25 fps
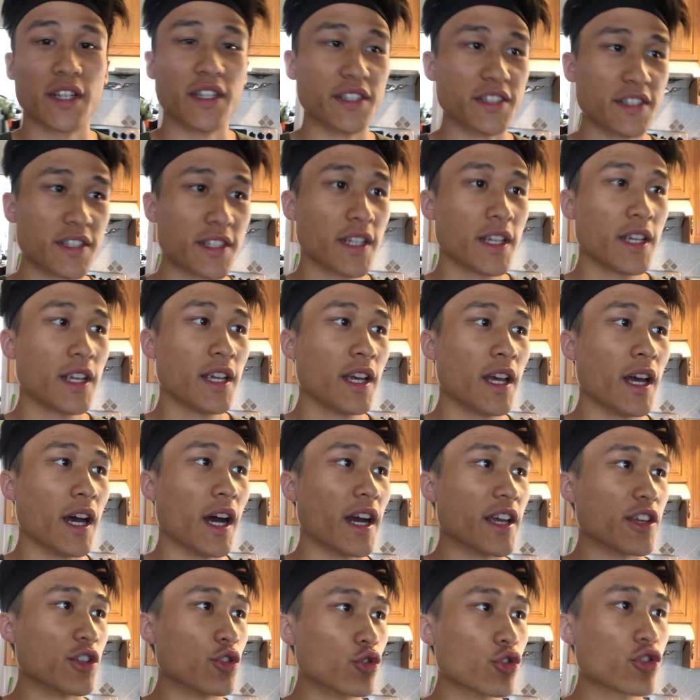because
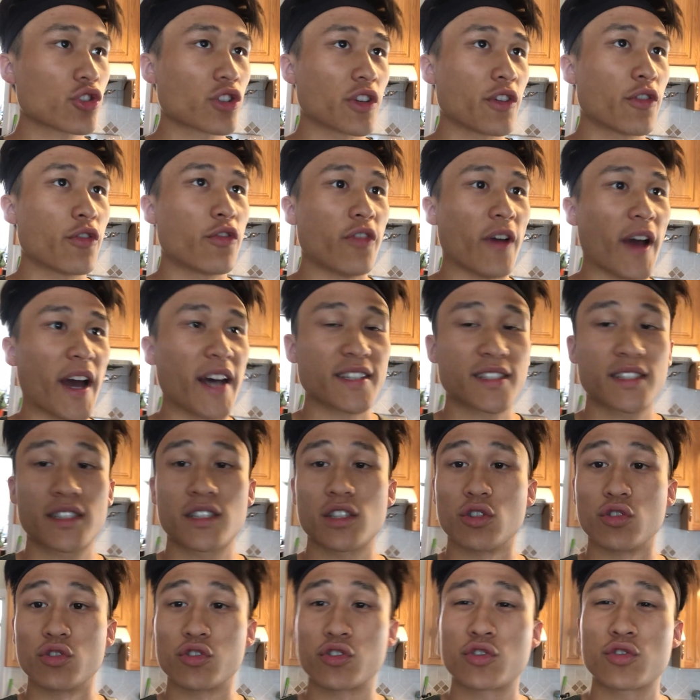I usually
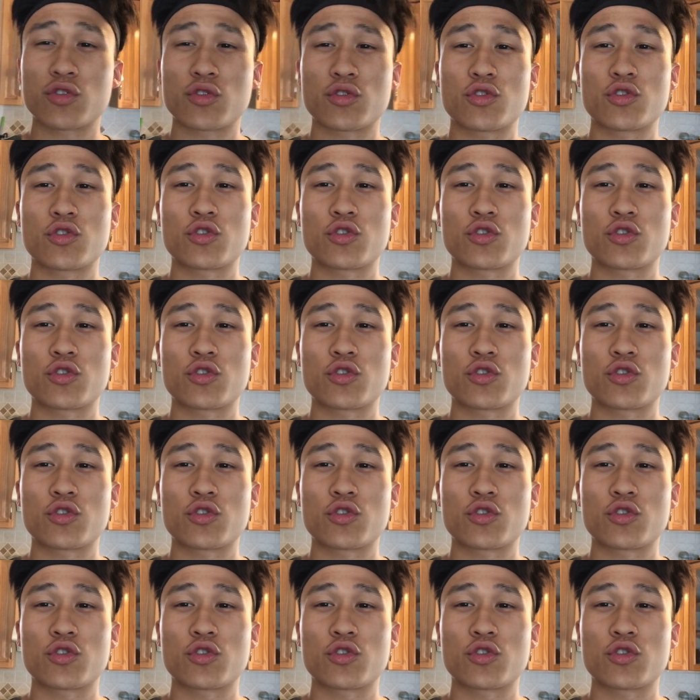fast till